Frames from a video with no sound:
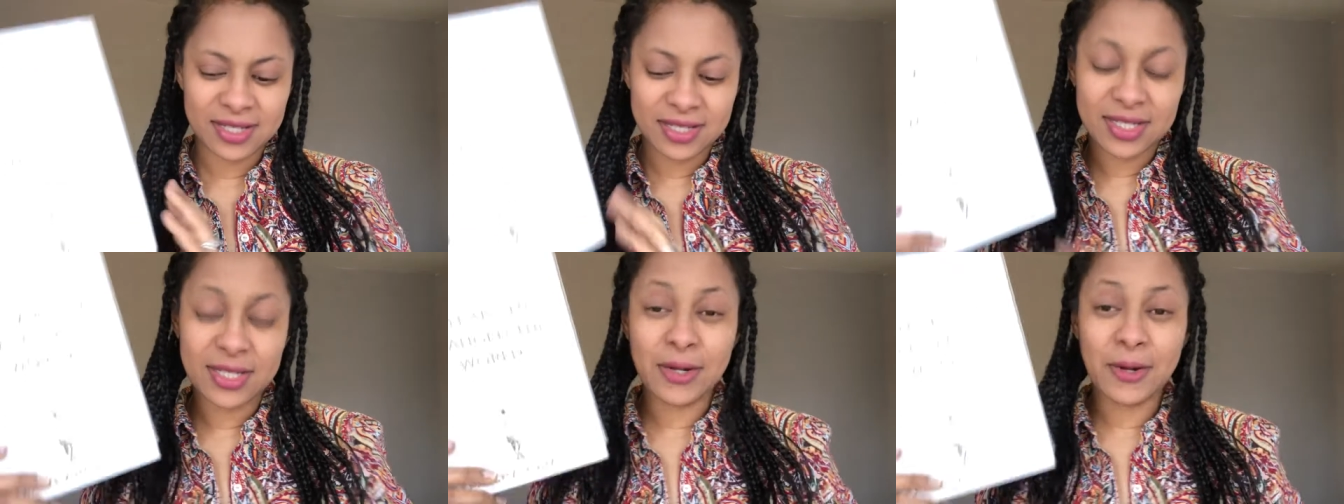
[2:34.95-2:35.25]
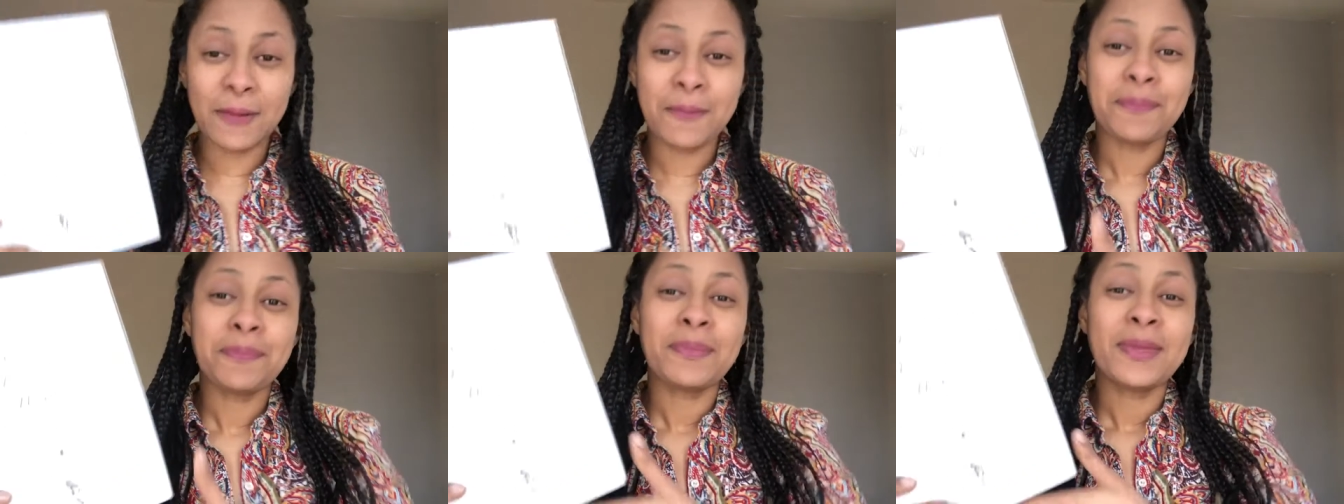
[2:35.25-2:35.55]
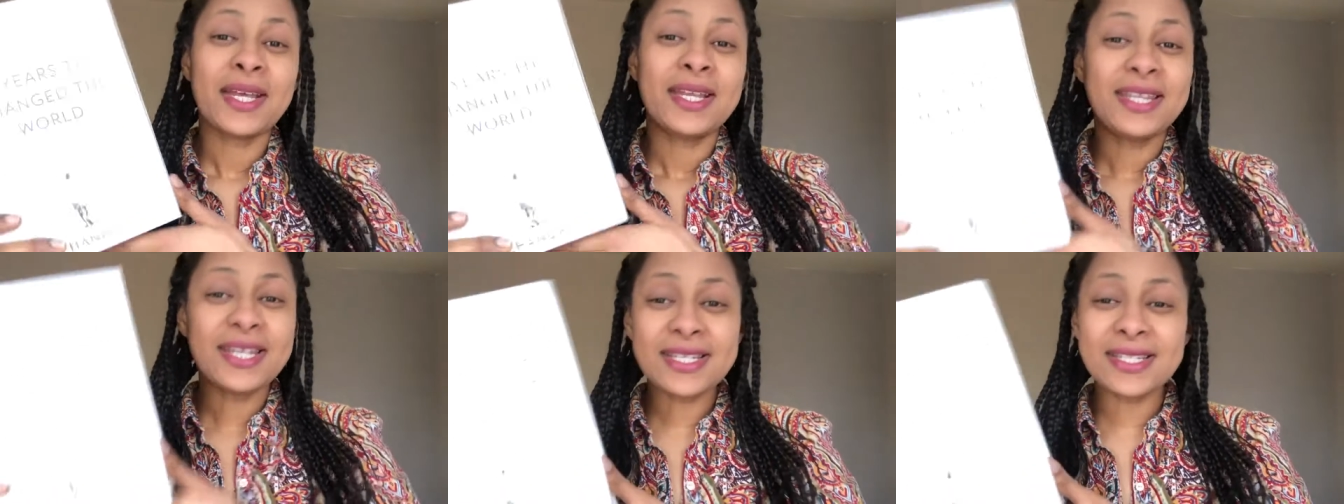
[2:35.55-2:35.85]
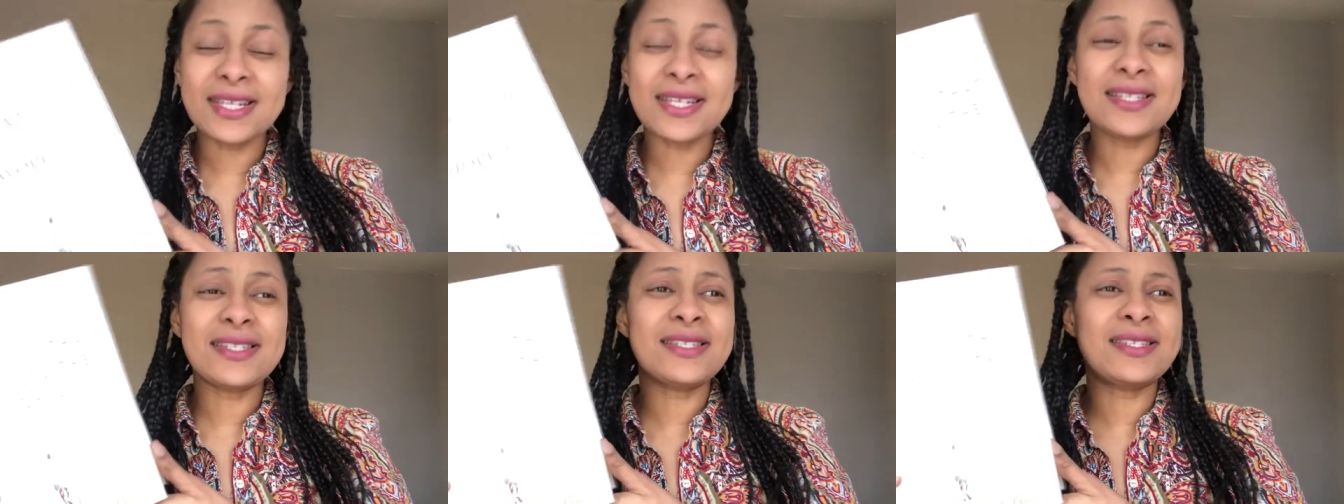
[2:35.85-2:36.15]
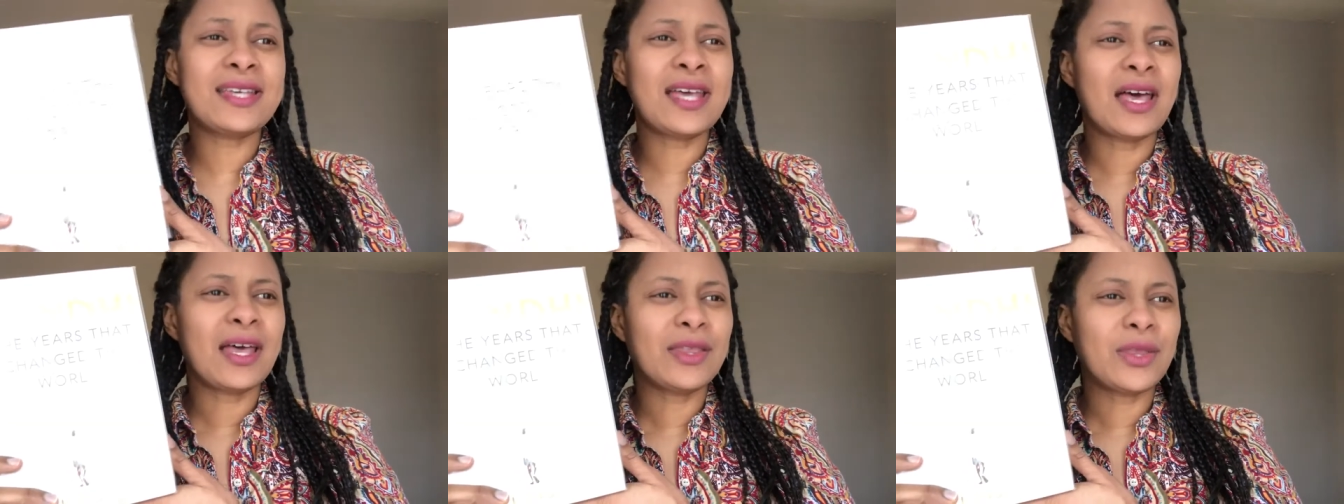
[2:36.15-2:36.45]
So this
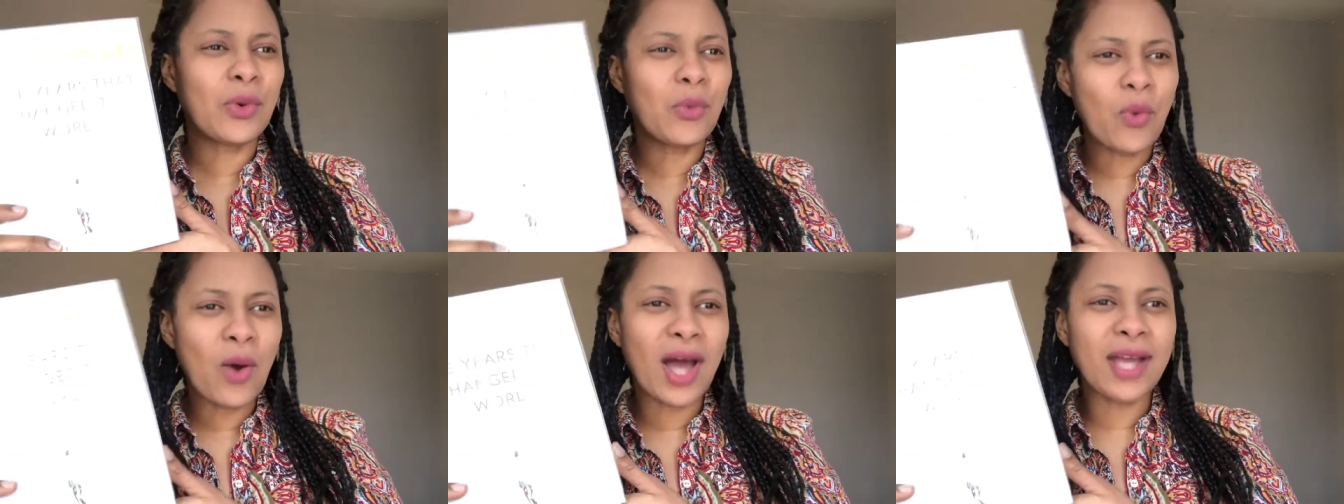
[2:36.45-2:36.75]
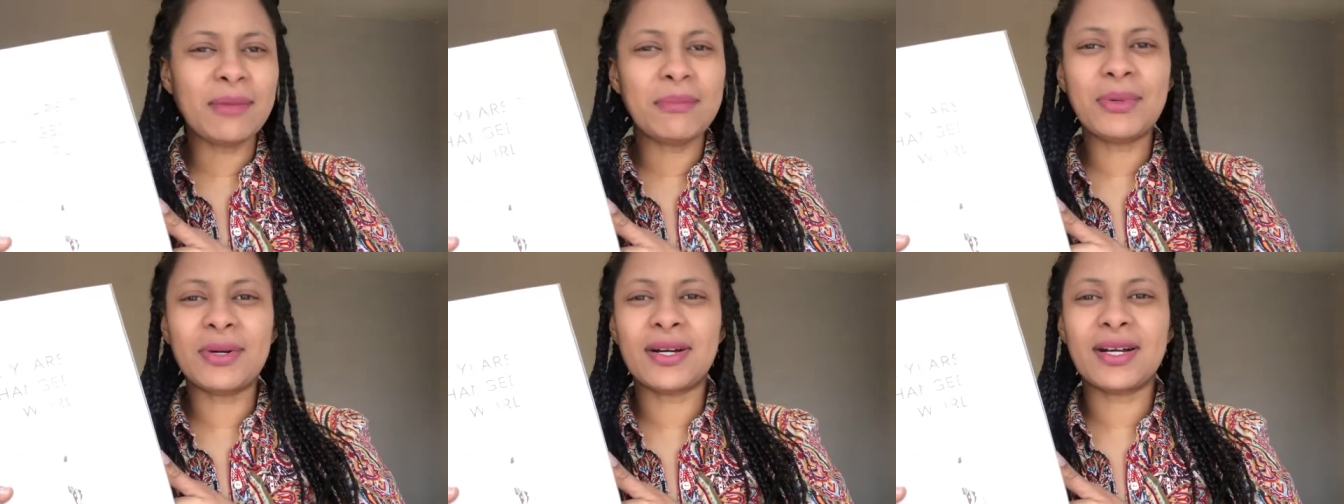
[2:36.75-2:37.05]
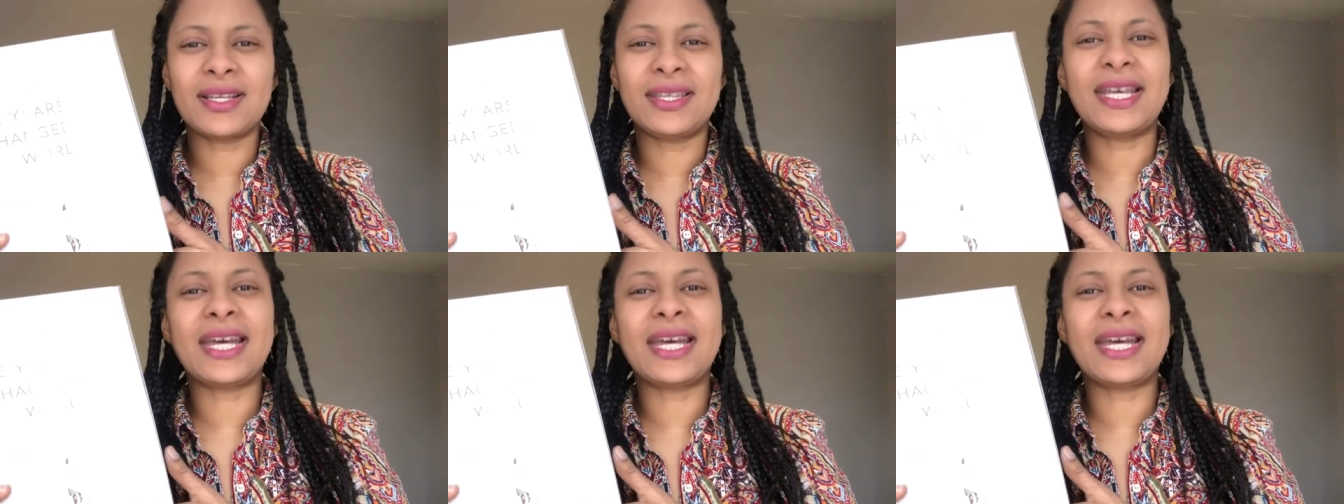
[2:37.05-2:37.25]
is the one book